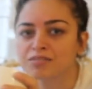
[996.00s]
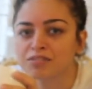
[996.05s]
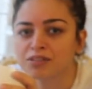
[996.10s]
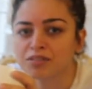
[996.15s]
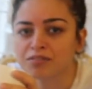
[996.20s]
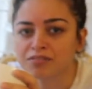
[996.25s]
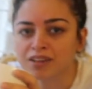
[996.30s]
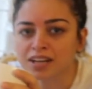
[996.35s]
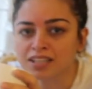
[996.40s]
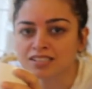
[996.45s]
If
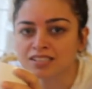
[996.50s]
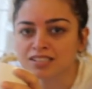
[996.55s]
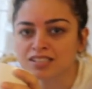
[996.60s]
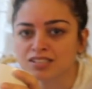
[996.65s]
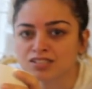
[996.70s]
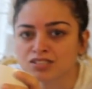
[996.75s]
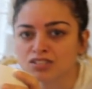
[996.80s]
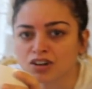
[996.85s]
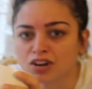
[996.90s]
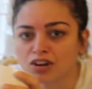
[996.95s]
you
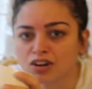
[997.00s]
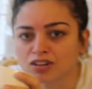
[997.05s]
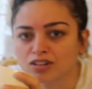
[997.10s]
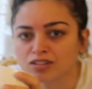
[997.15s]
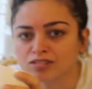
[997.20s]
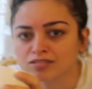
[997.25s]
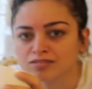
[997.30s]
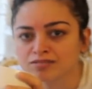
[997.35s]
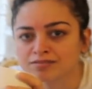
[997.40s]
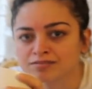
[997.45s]
fancy
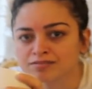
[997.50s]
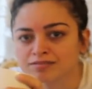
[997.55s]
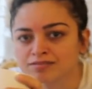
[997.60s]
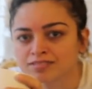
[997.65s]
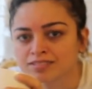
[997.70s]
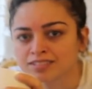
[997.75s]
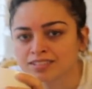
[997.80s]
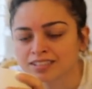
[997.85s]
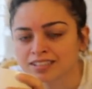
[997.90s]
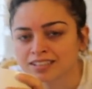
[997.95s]
Sol
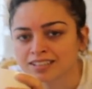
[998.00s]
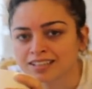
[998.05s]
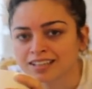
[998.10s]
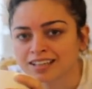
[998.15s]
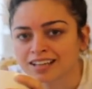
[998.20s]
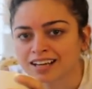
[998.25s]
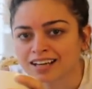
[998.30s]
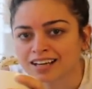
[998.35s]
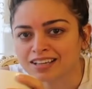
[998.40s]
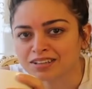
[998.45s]

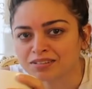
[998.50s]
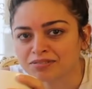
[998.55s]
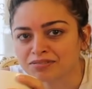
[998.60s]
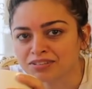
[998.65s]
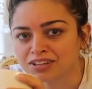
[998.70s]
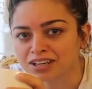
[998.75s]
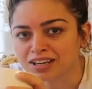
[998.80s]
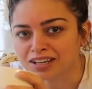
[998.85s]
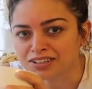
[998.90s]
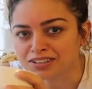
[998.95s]
and you
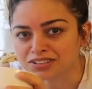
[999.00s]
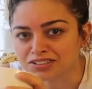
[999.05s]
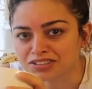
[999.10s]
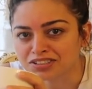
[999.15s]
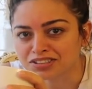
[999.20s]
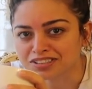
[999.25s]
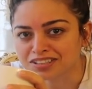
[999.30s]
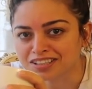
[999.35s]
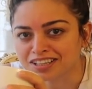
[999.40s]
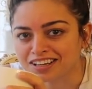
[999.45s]
feel like you
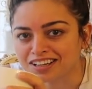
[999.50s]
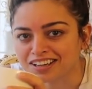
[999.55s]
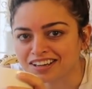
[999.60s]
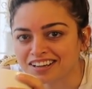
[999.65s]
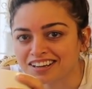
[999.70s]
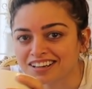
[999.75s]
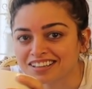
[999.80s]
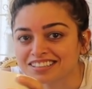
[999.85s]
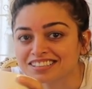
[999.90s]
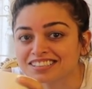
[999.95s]
should tell
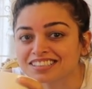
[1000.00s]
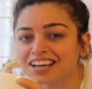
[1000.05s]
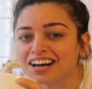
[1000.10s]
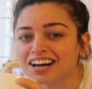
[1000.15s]
her.